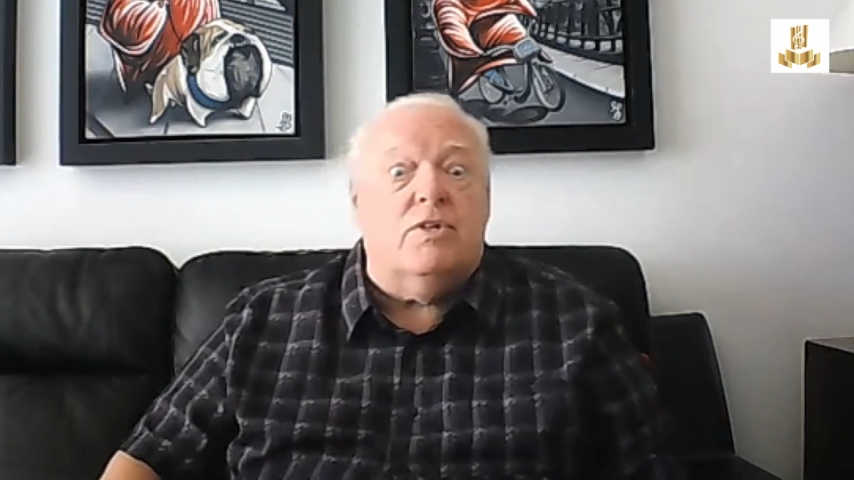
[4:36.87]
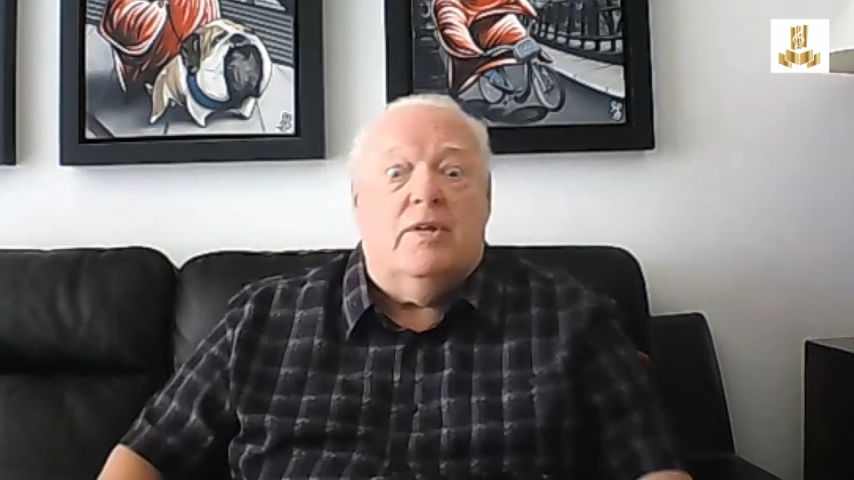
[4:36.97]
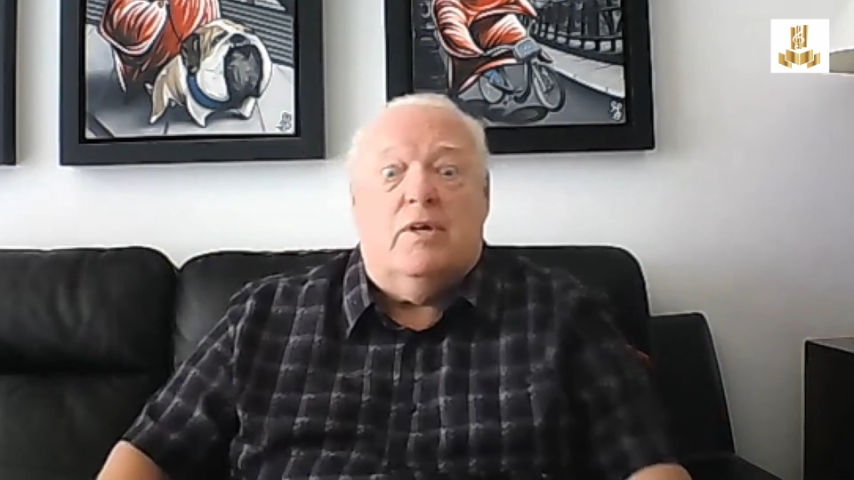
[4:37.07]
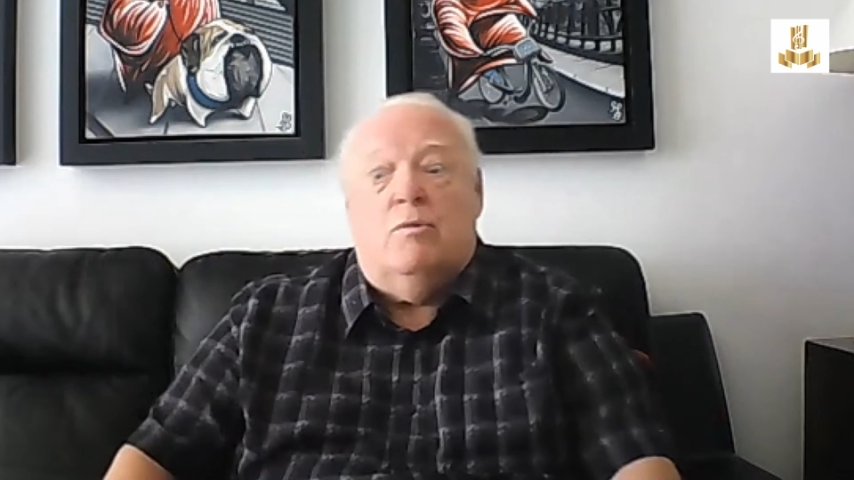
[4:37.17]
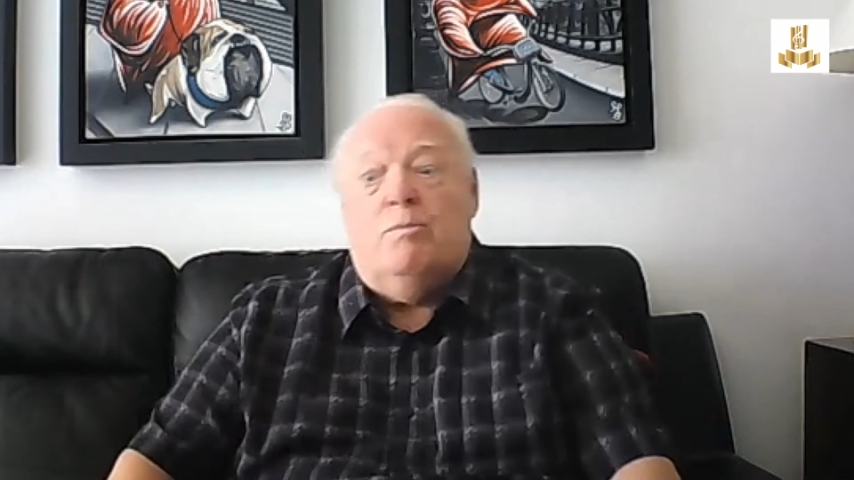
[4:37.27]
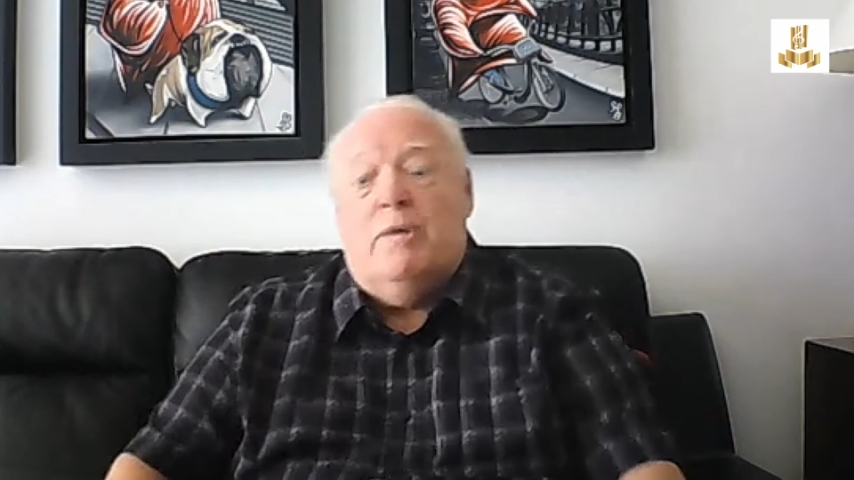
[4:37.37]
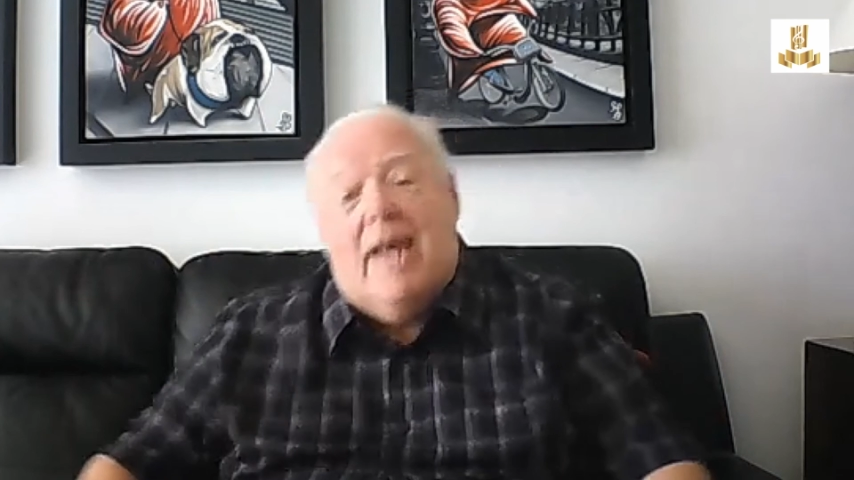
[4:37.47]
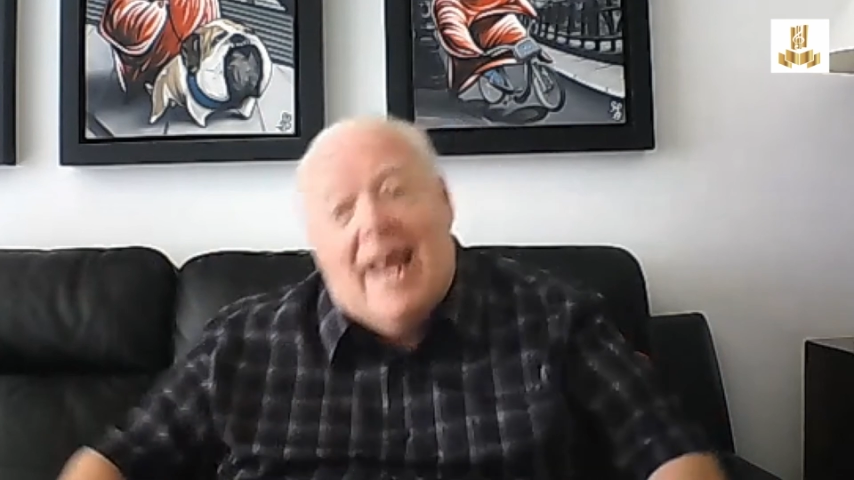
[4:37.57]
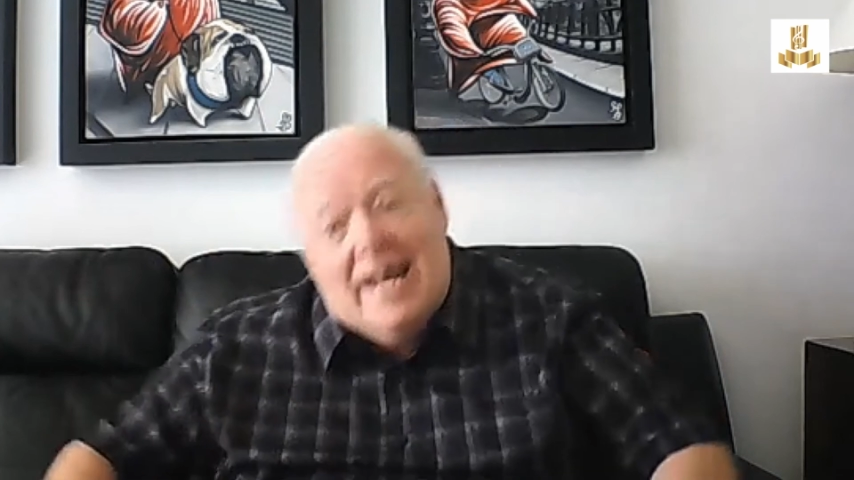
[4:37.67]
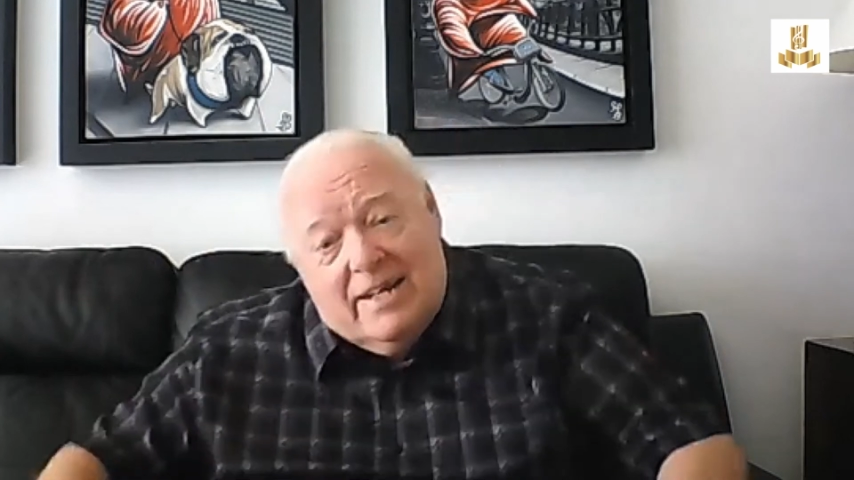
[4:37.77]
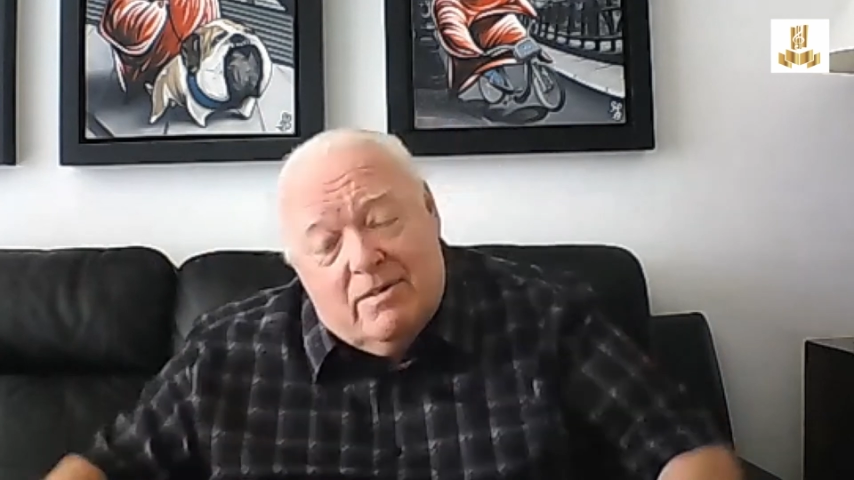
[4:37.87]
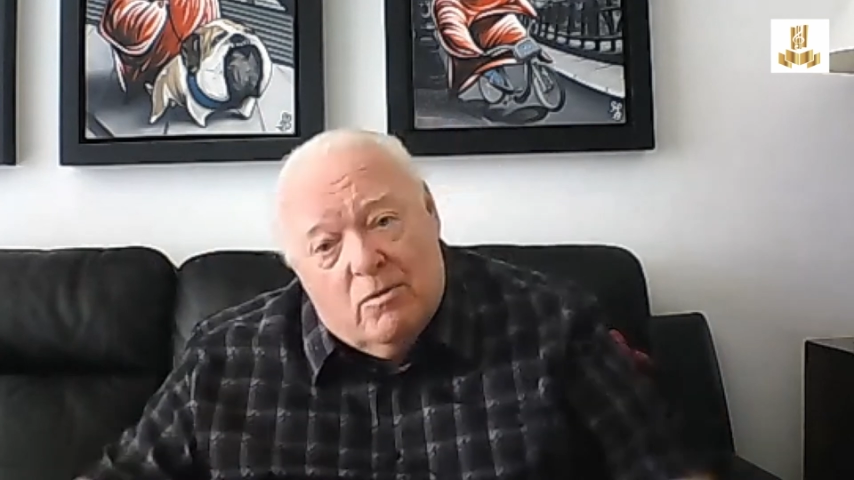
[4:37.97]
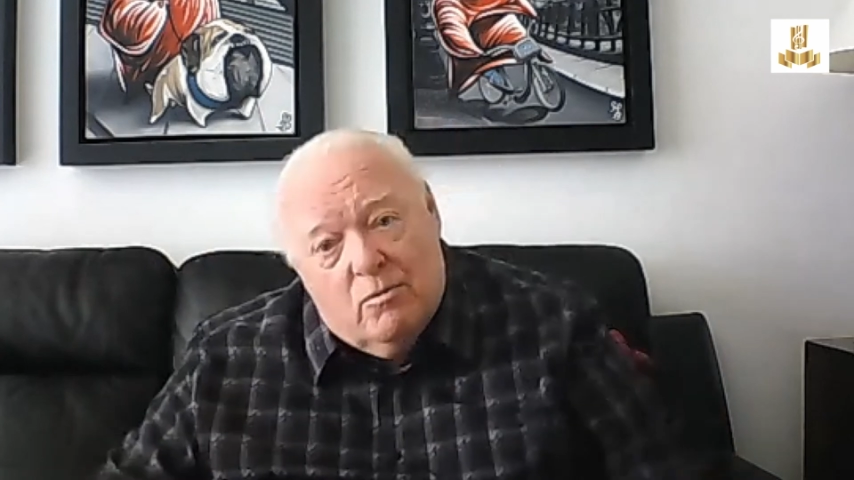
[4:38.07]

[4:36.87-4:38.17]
they could be any